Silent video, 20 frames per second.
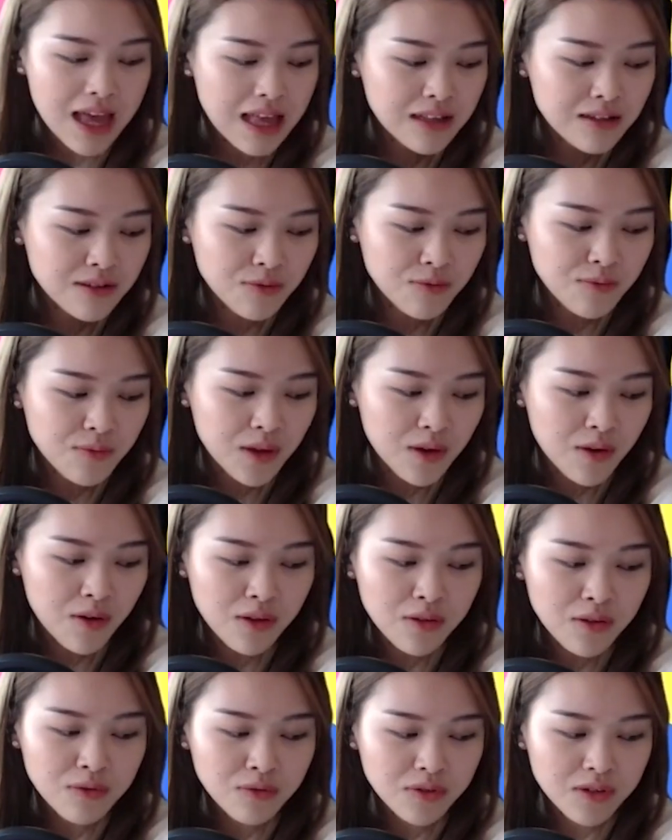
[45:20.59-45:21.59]
So we all
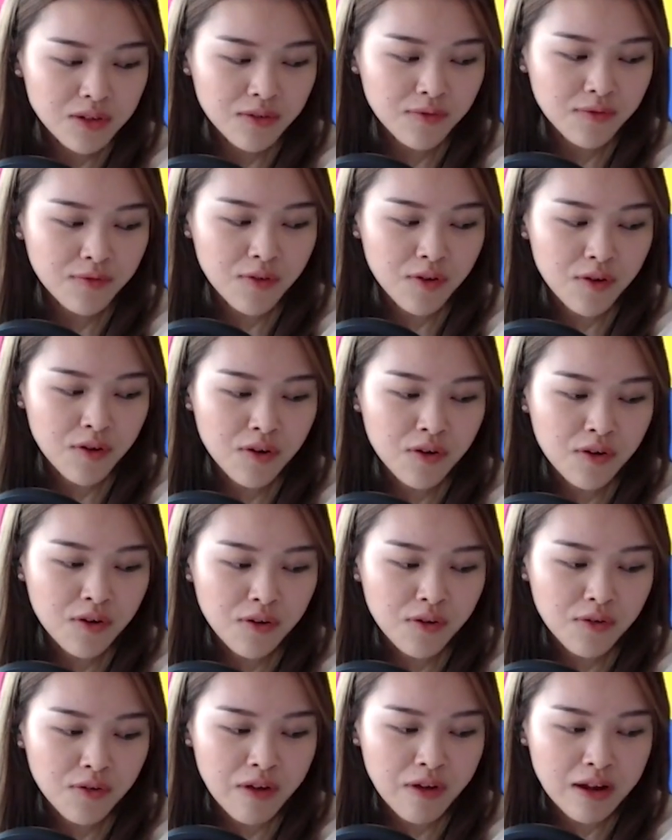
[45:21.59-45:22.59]
looked
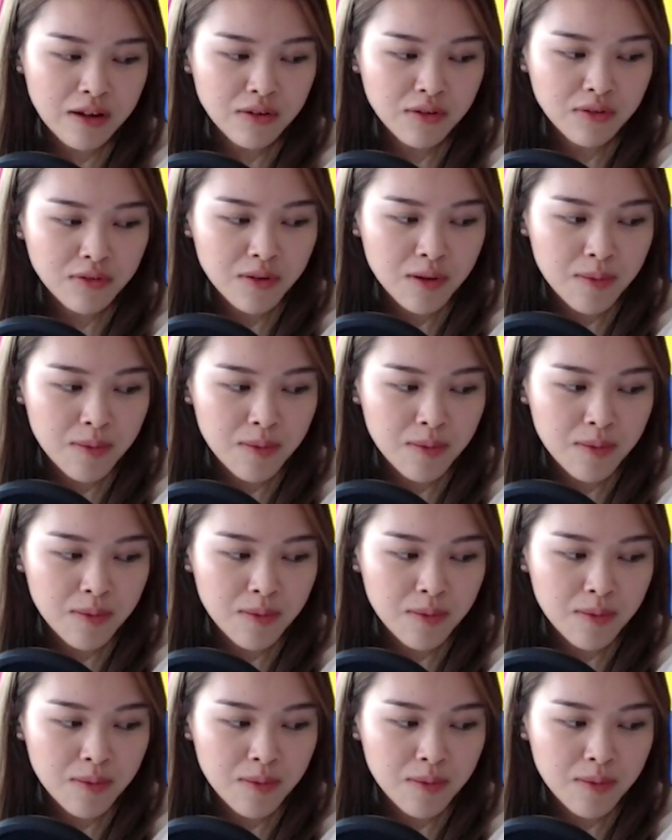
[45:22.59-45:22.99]
for rental